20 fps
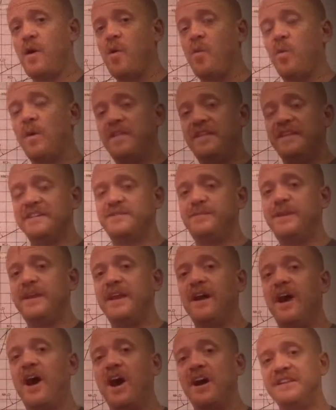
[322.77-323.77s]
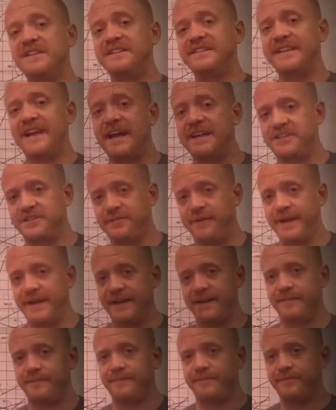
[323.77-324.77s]
would this be
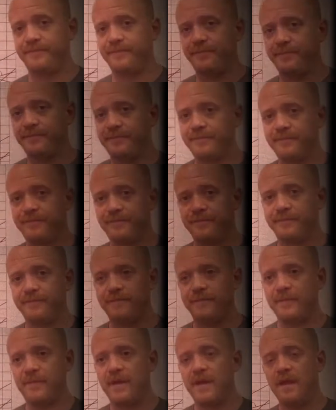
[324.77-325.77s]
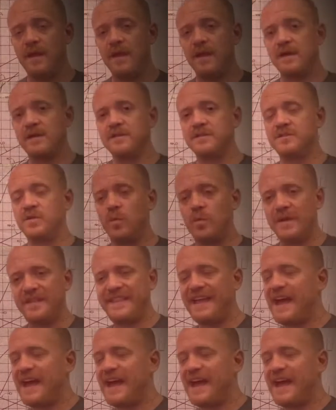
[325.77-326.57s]
unsaturated? So what